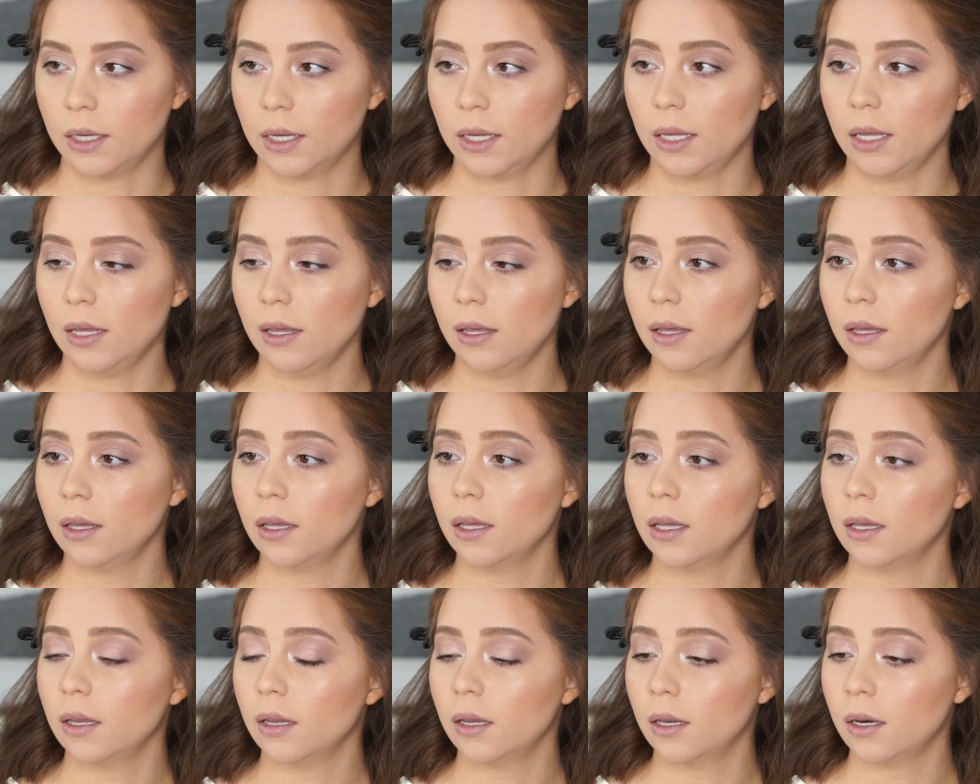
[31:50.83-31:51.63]

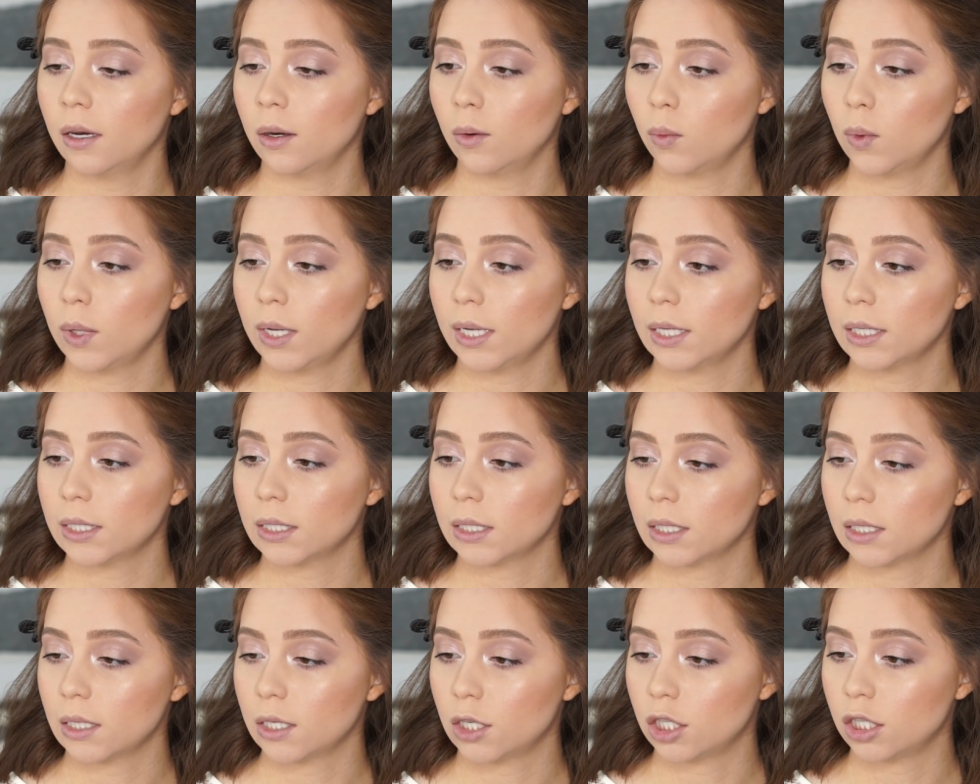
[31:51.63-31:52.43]
in, what is
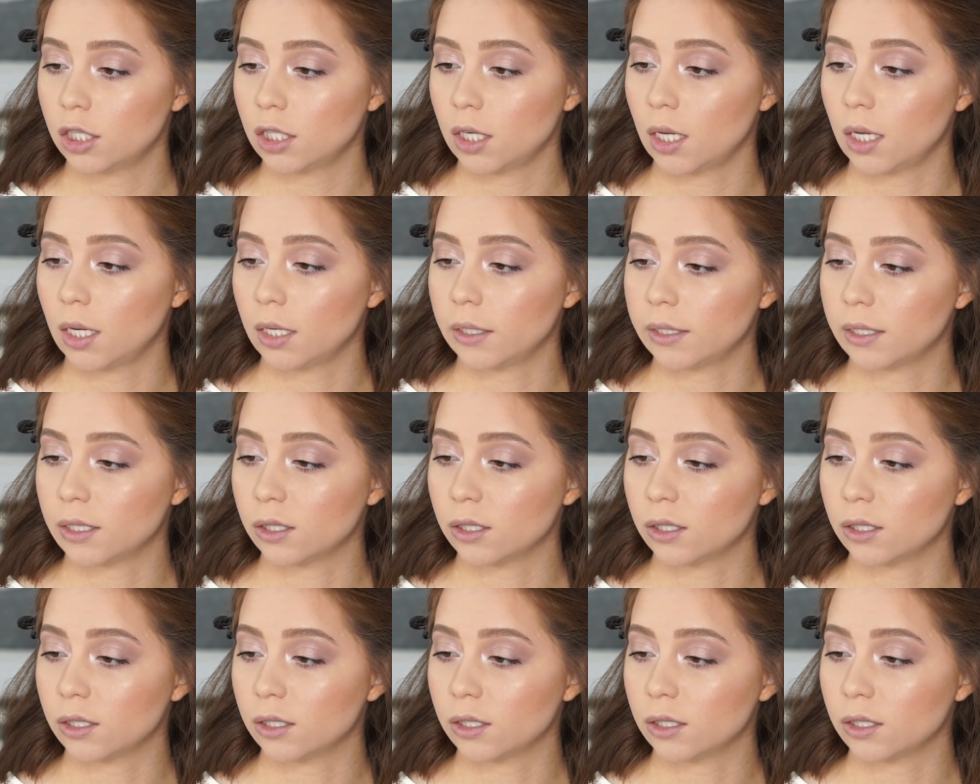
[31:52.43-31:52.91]
this shade?